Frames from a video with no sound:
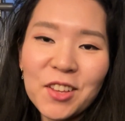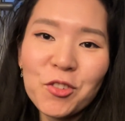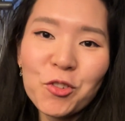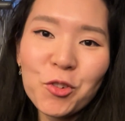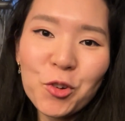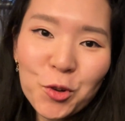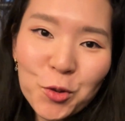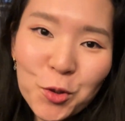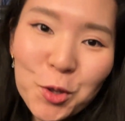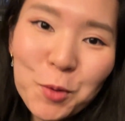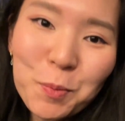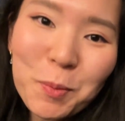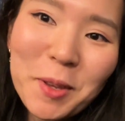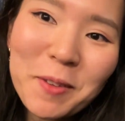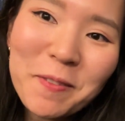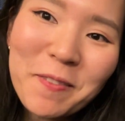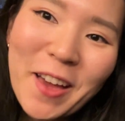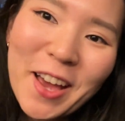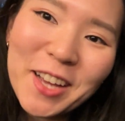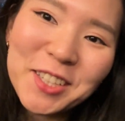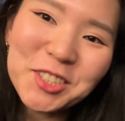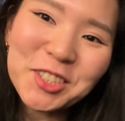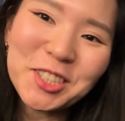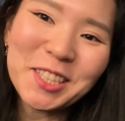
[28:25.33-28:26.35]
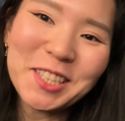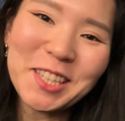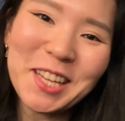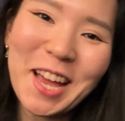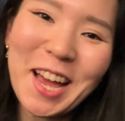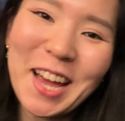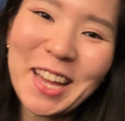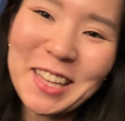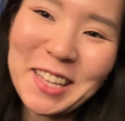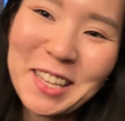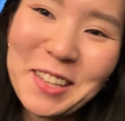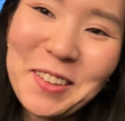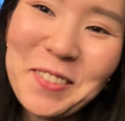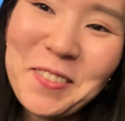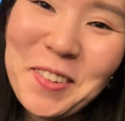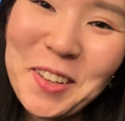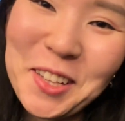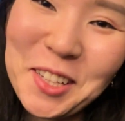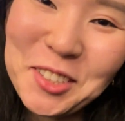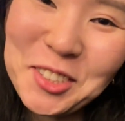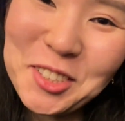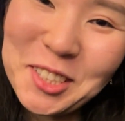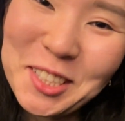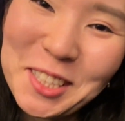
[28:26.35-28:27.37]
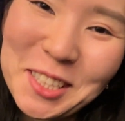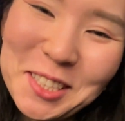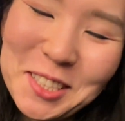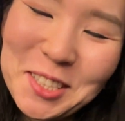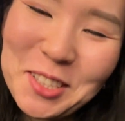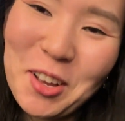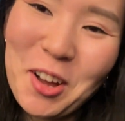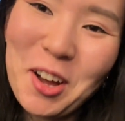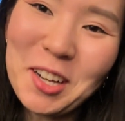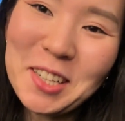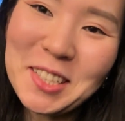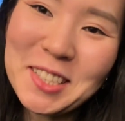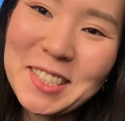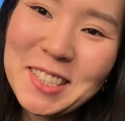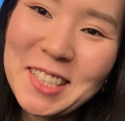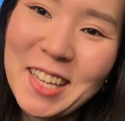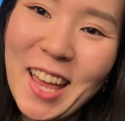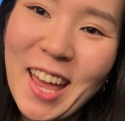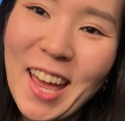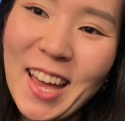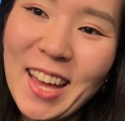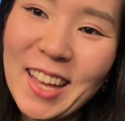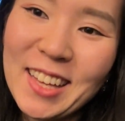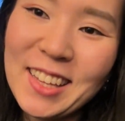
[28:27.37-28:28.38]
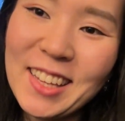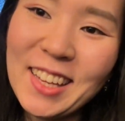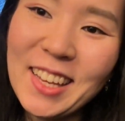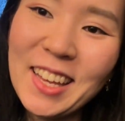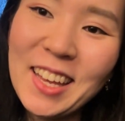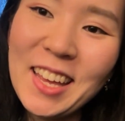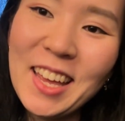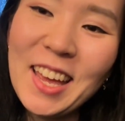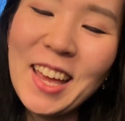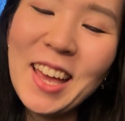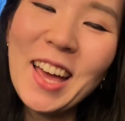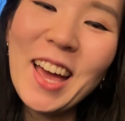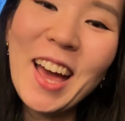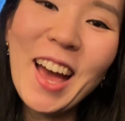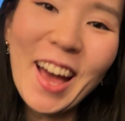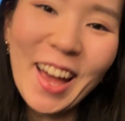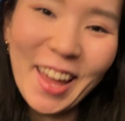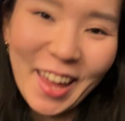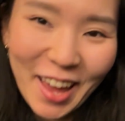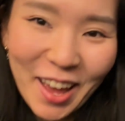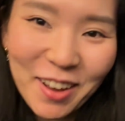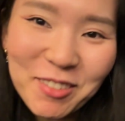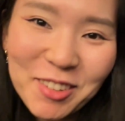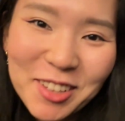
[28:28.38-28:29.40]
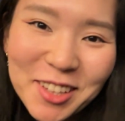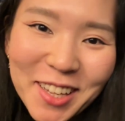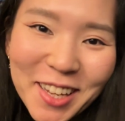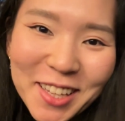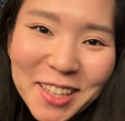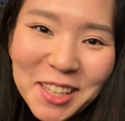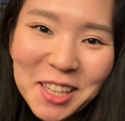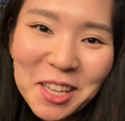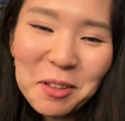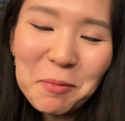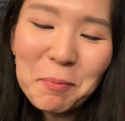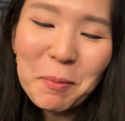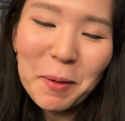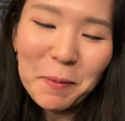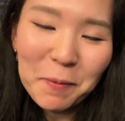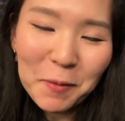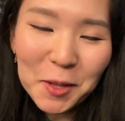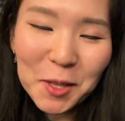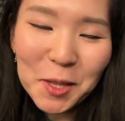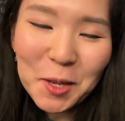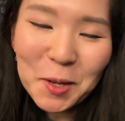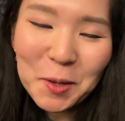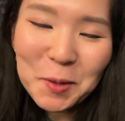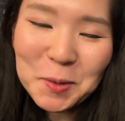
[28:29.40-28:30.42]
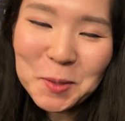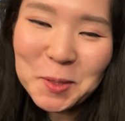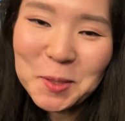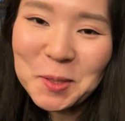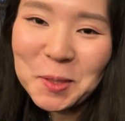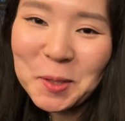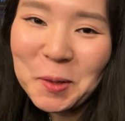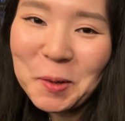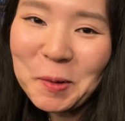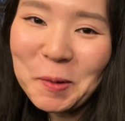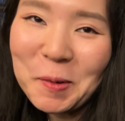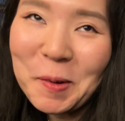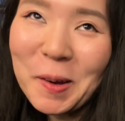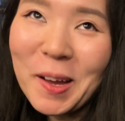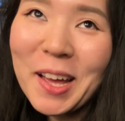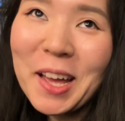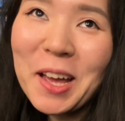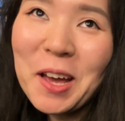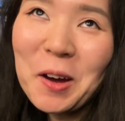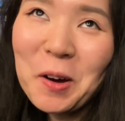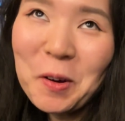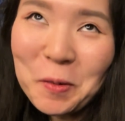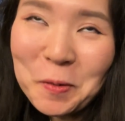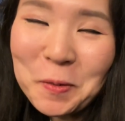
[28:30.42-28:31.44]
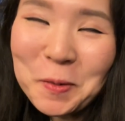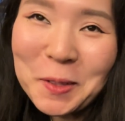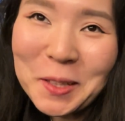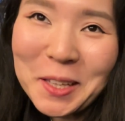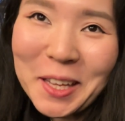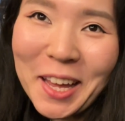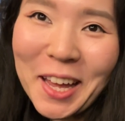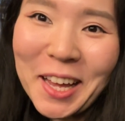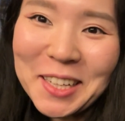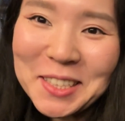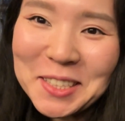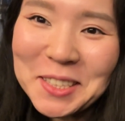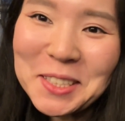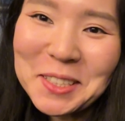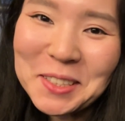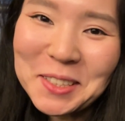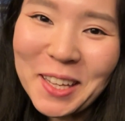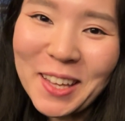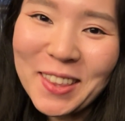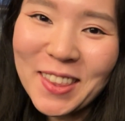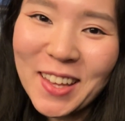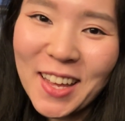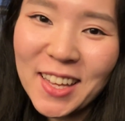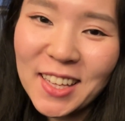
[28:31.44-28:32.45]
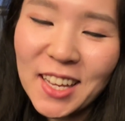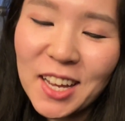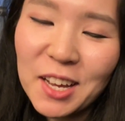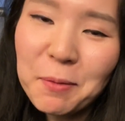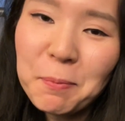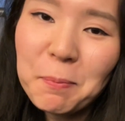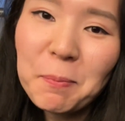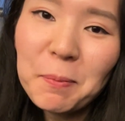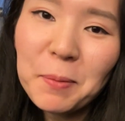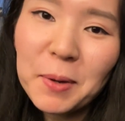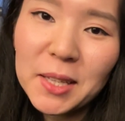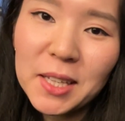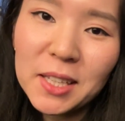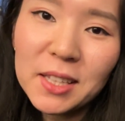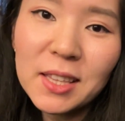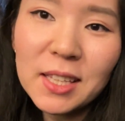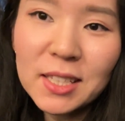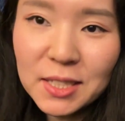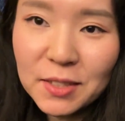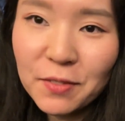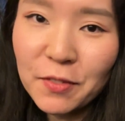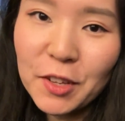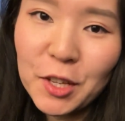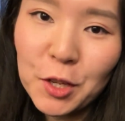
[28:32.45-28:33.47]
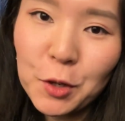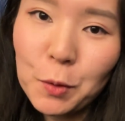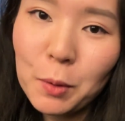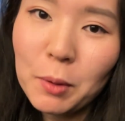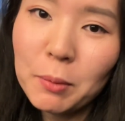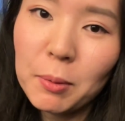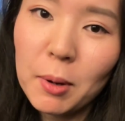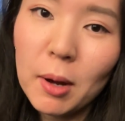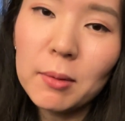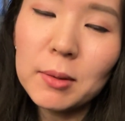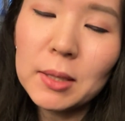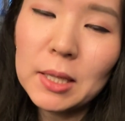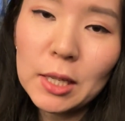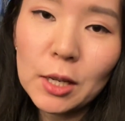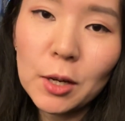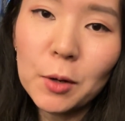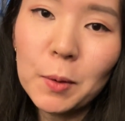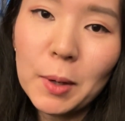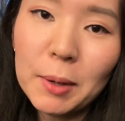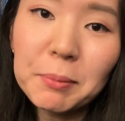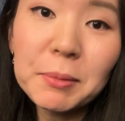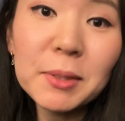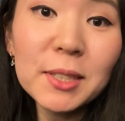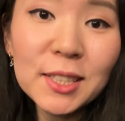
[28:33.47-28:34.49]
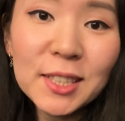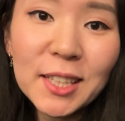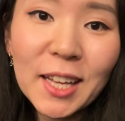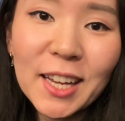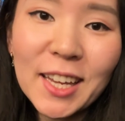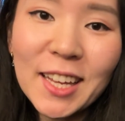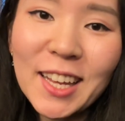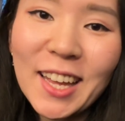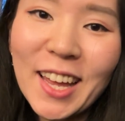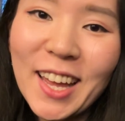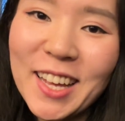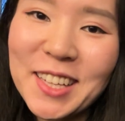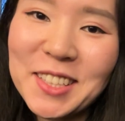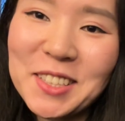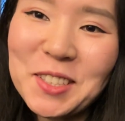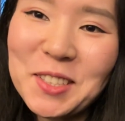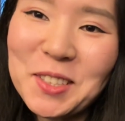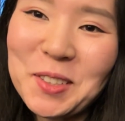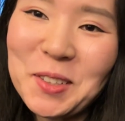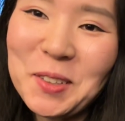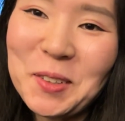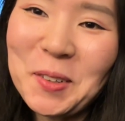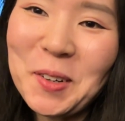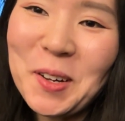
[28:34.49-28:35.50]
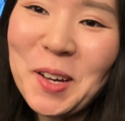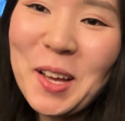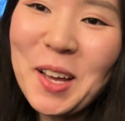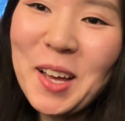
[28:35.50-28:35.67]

true to me fashion, I did finish these socks, and I haven't edited my video, so hopefully I can still get that up, but this video will probably go up tonight. And so